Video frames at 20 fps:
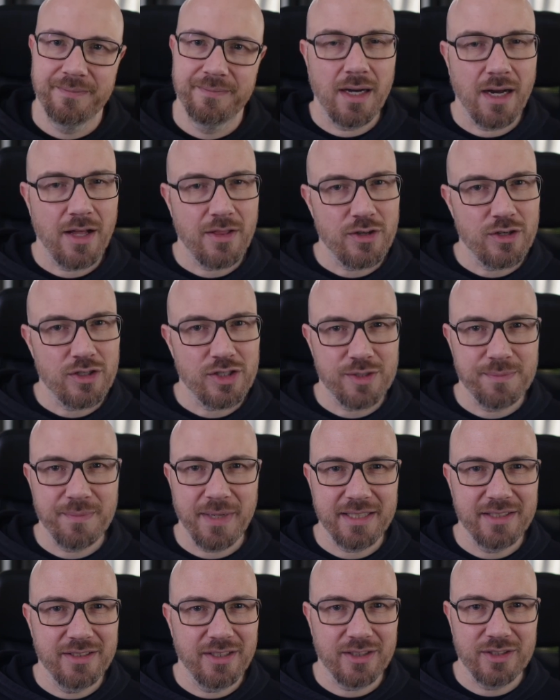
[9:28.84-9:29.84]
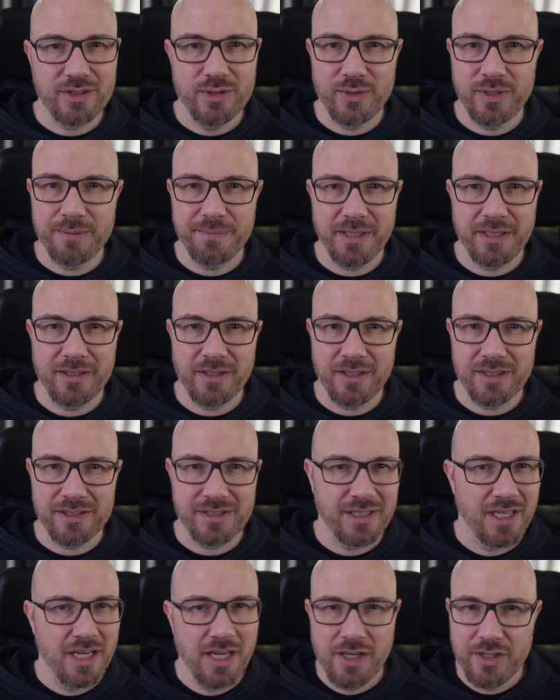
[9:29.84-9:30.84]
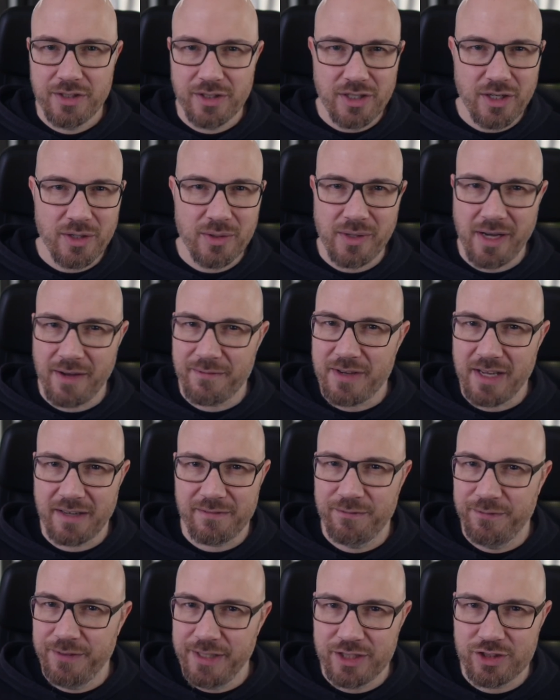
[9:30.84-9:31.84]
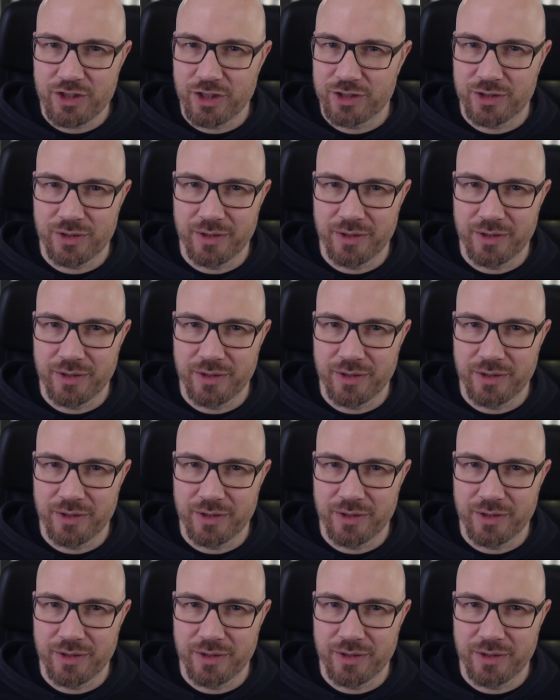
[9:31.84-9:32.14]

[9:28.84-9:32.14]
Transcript: Others might not do it because, I've got features